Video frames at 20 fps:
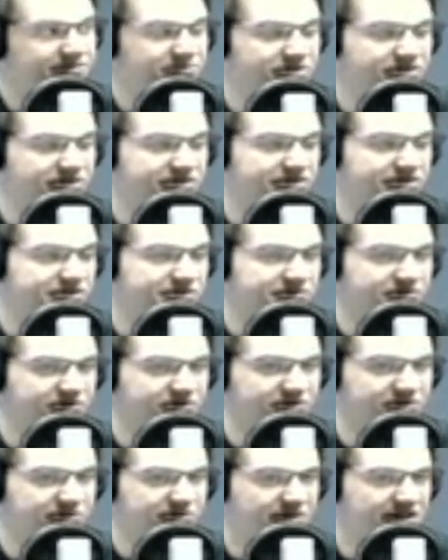also for
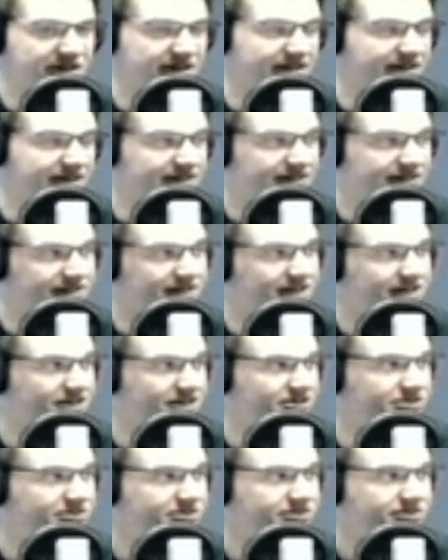a why and a
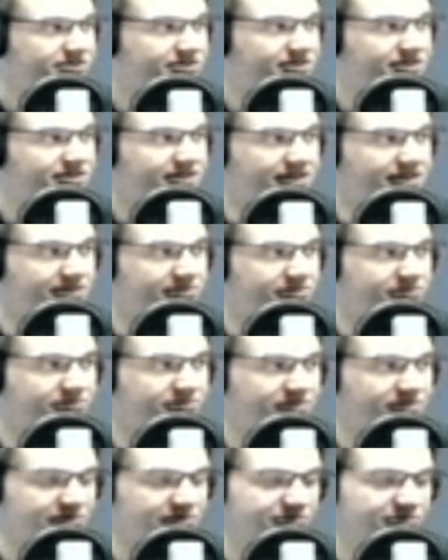how. And
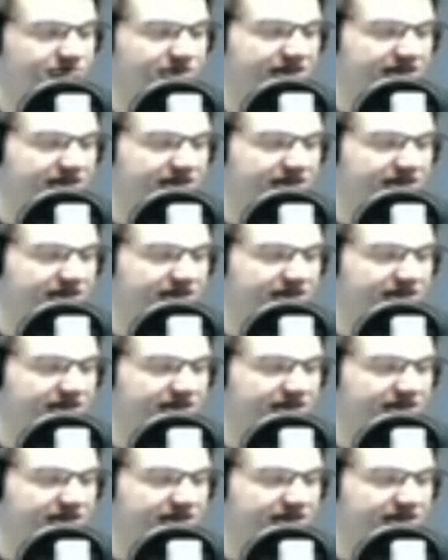if any